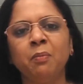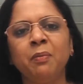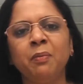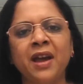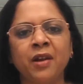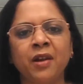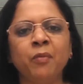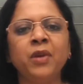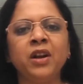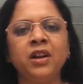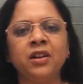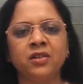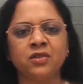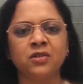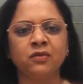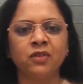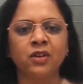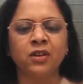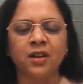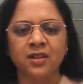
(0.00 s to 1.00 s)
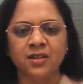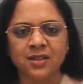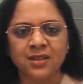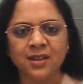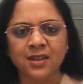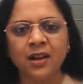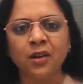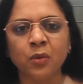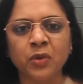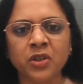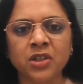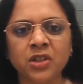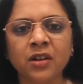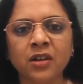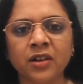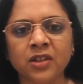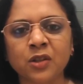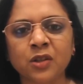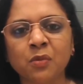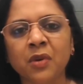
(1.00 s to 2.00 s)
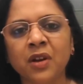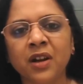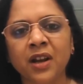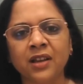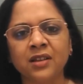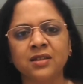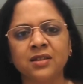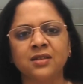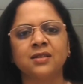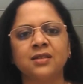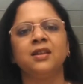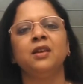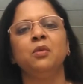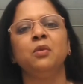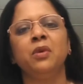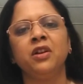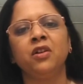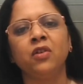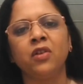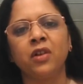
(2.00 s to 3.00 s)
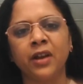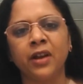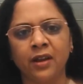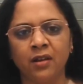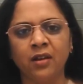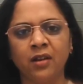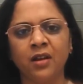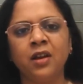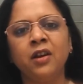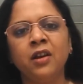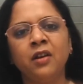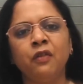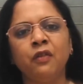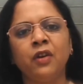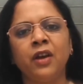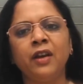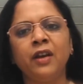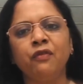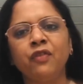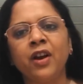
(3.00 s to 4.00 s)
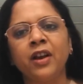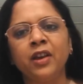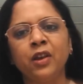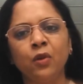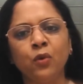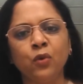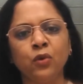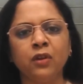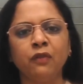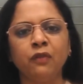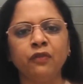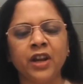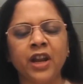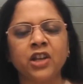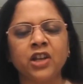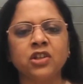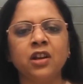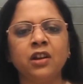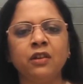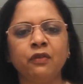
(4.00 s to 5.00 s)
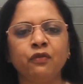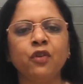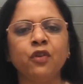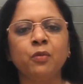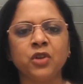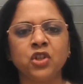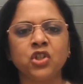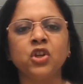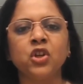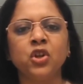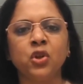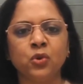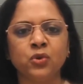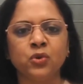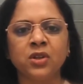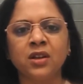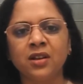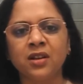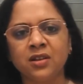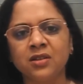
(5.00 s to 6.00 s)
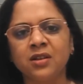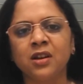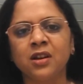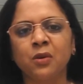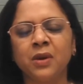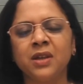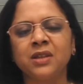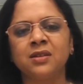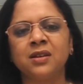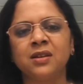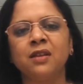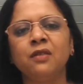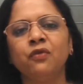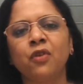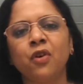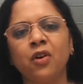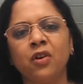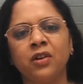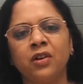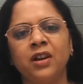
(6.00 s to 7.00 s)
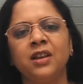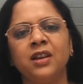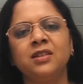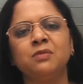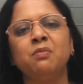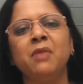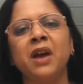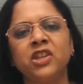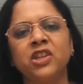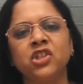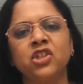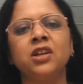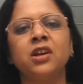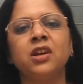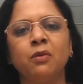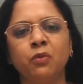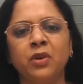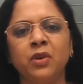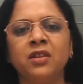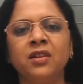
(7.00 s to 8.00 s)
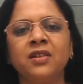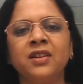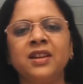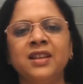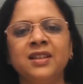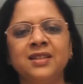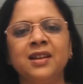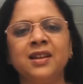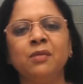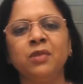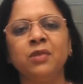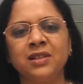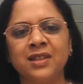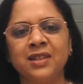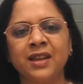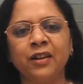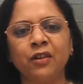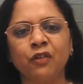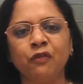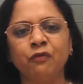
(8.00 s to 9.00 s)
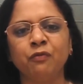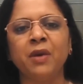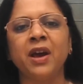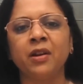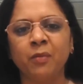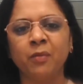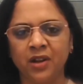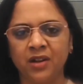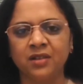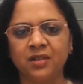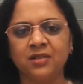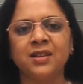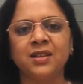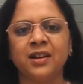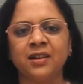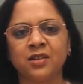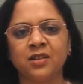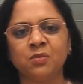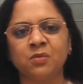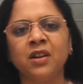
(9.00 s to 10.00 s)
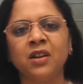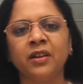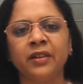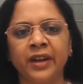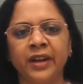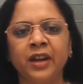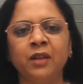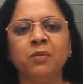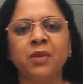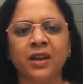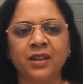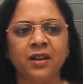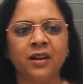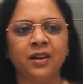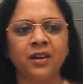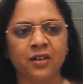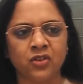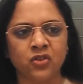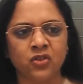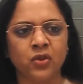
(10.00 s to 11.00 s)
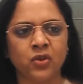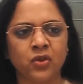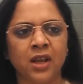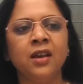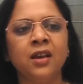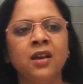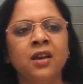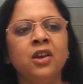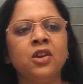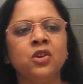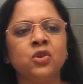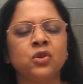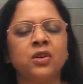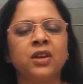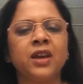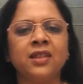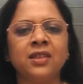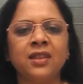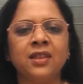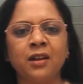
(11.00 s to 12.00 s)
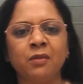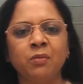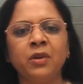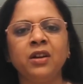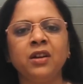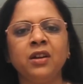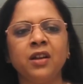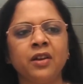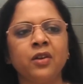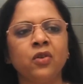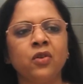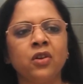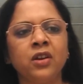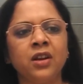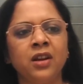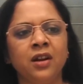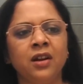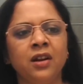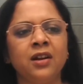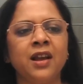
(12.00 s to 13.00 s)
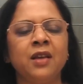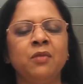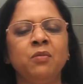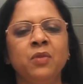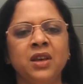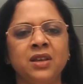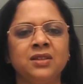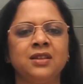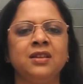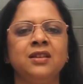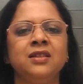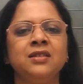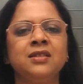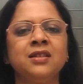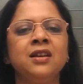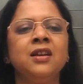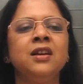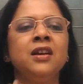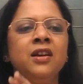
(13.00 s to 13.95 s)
parameters of the consent which a customer has given, or a FIU, the financial information user is requesting for, is matching up with a reasonable set of parameters that has been agreed by the industry. So can that be done on a real-time basis?